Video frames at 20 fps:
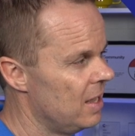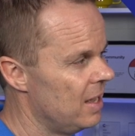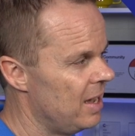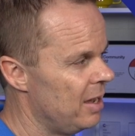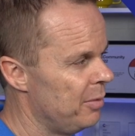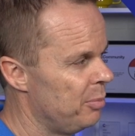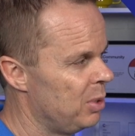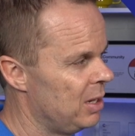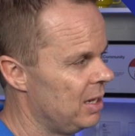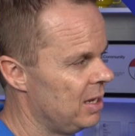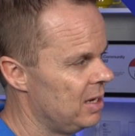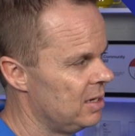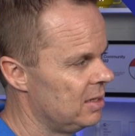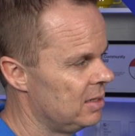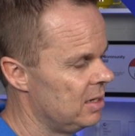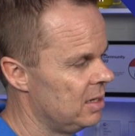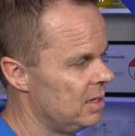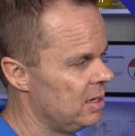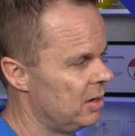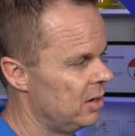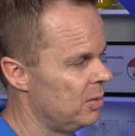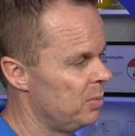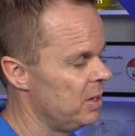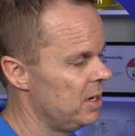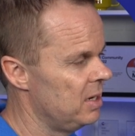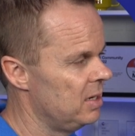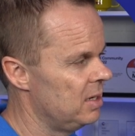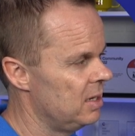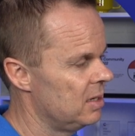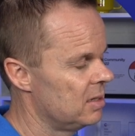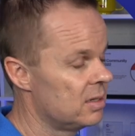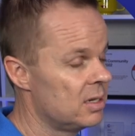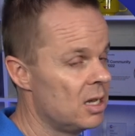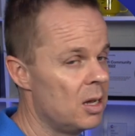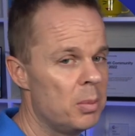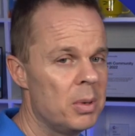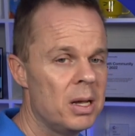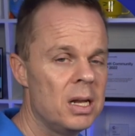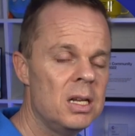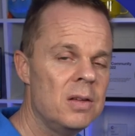I placed it here on my
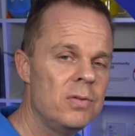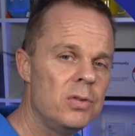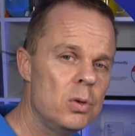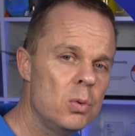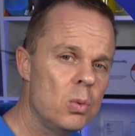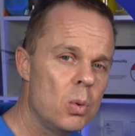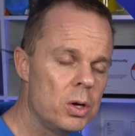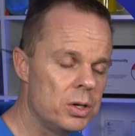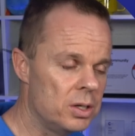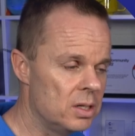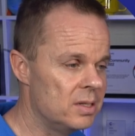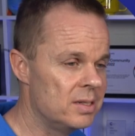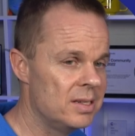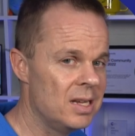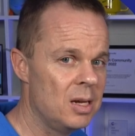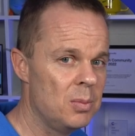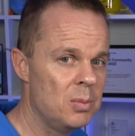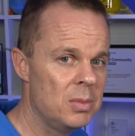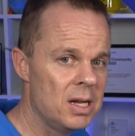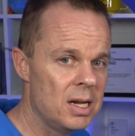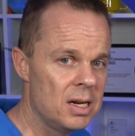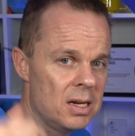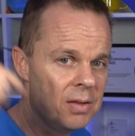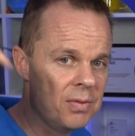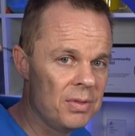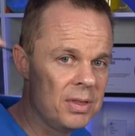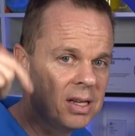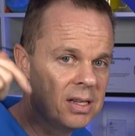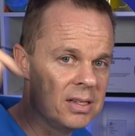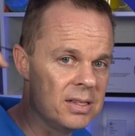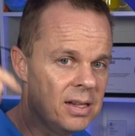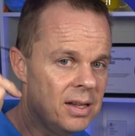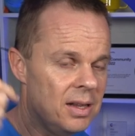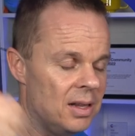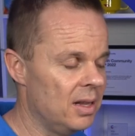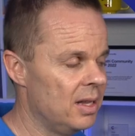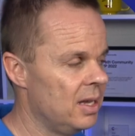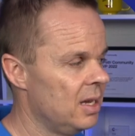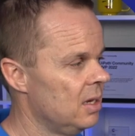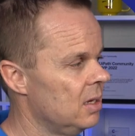desktop. And if you want the same data, there's a
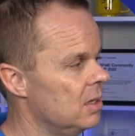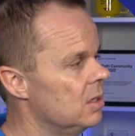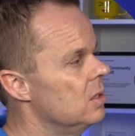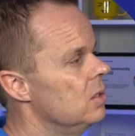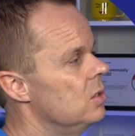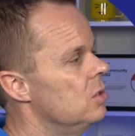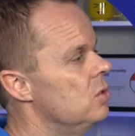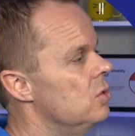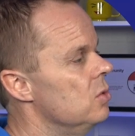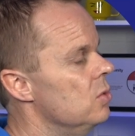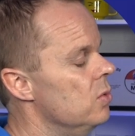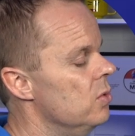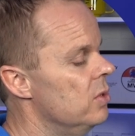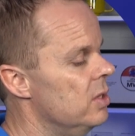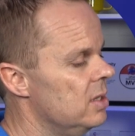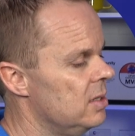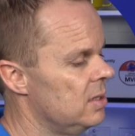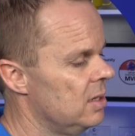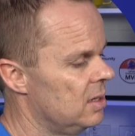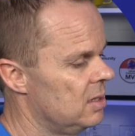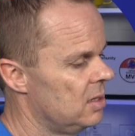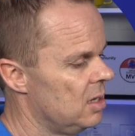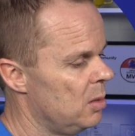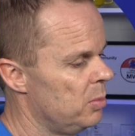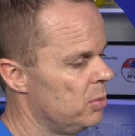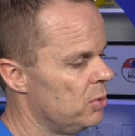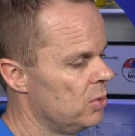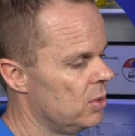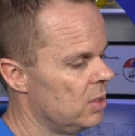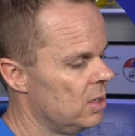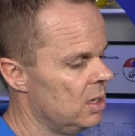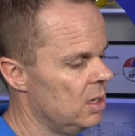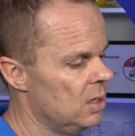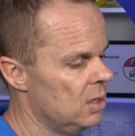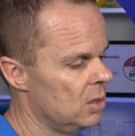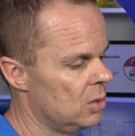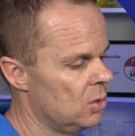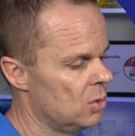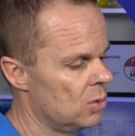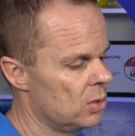link to this Excel book in
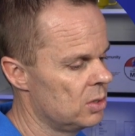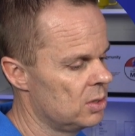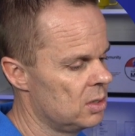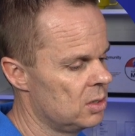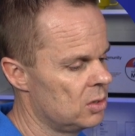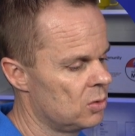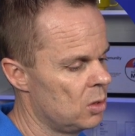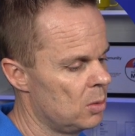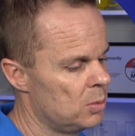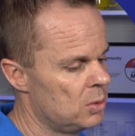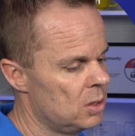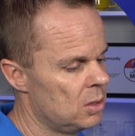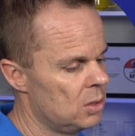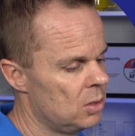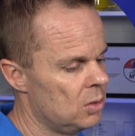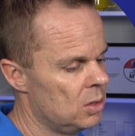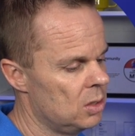the course description.